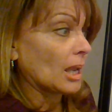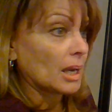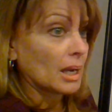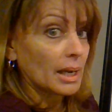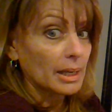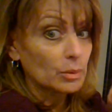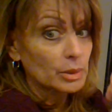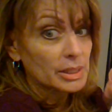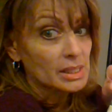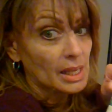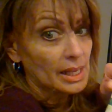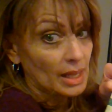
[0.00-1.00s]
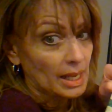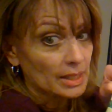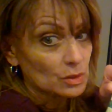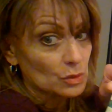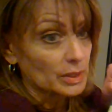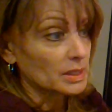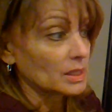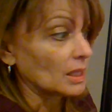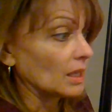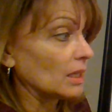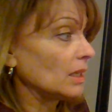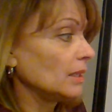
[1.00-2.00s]
I would say that's
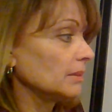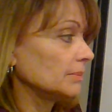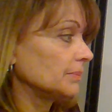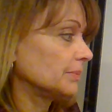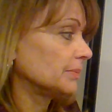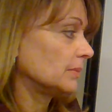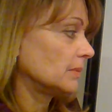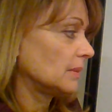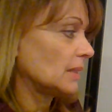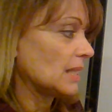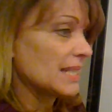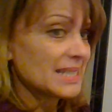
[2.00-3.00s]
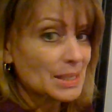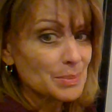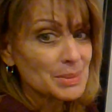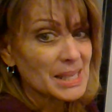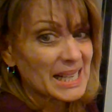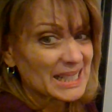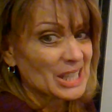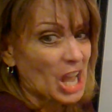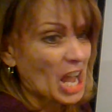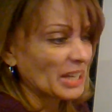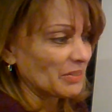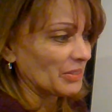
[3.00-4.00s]
risky. Seems like a
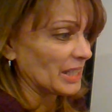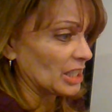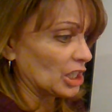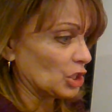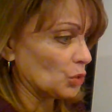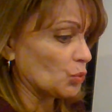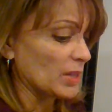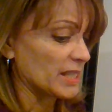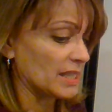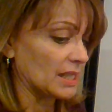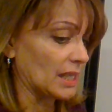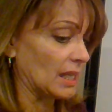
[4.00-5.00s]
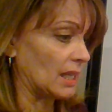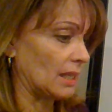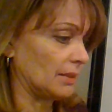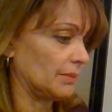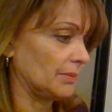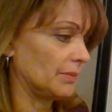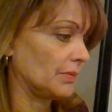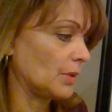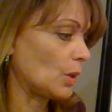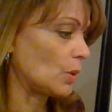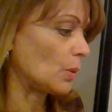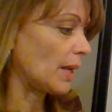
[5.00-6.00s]
lot of it is risky.
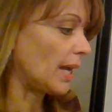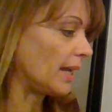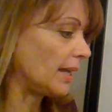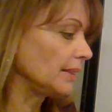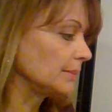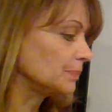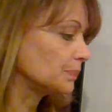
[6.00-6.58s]
Okay.